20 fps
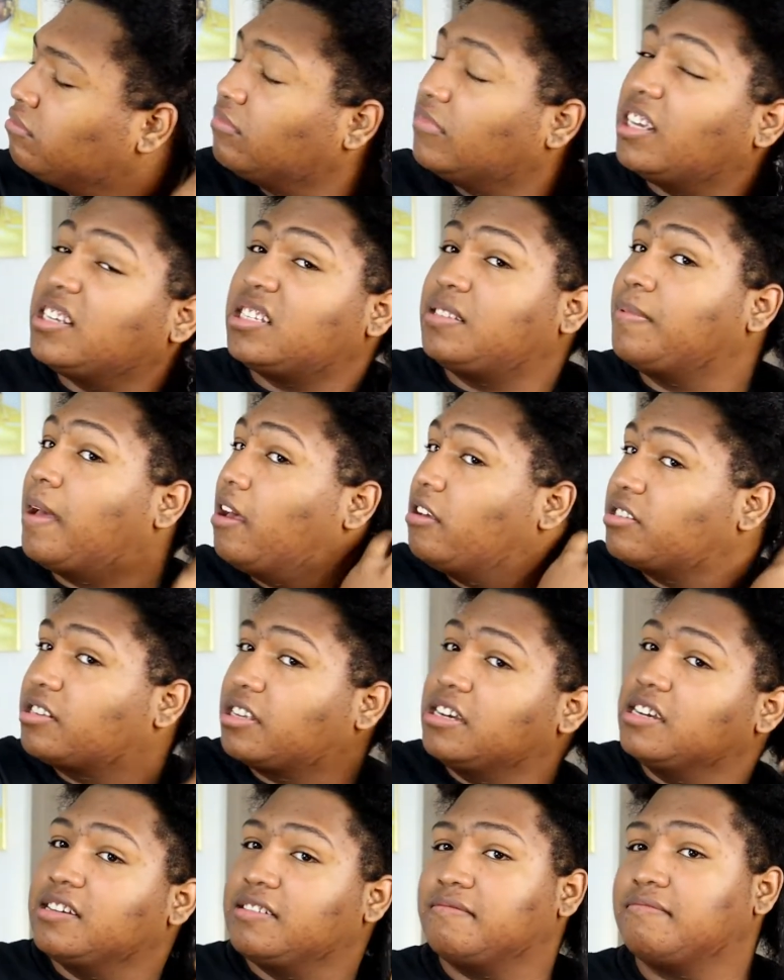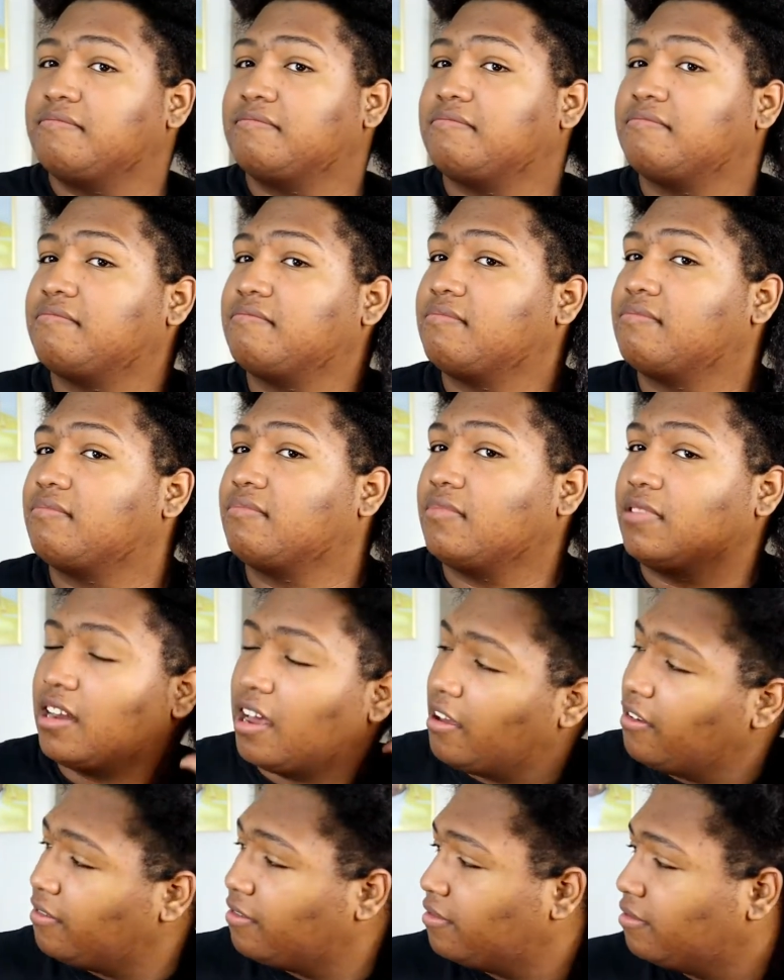It smells good, you
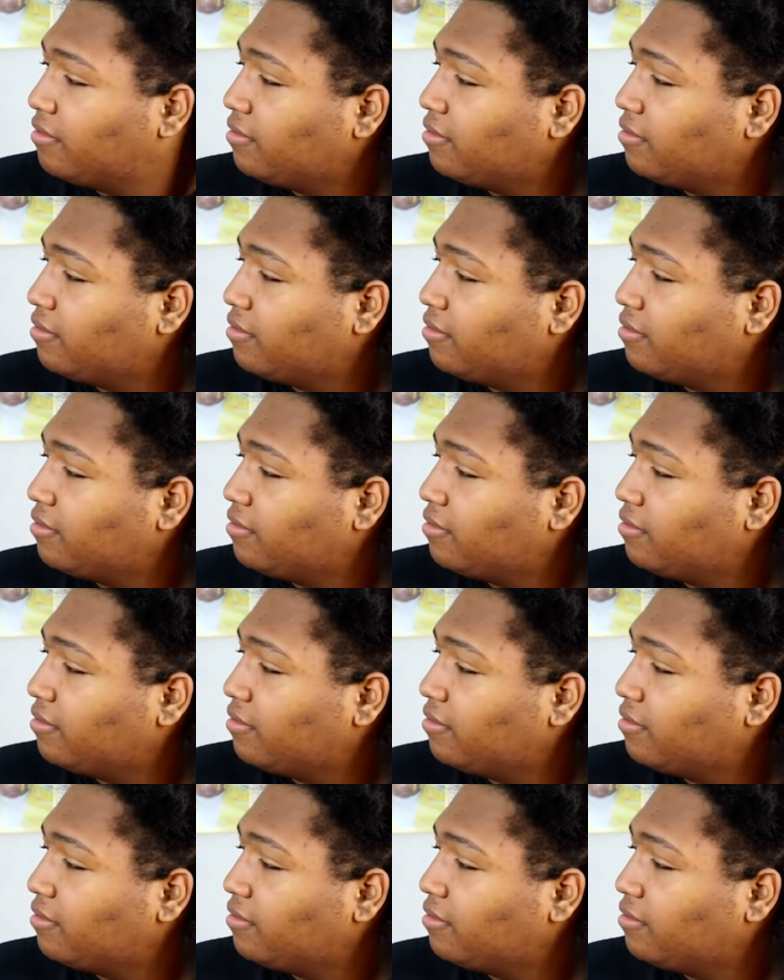know.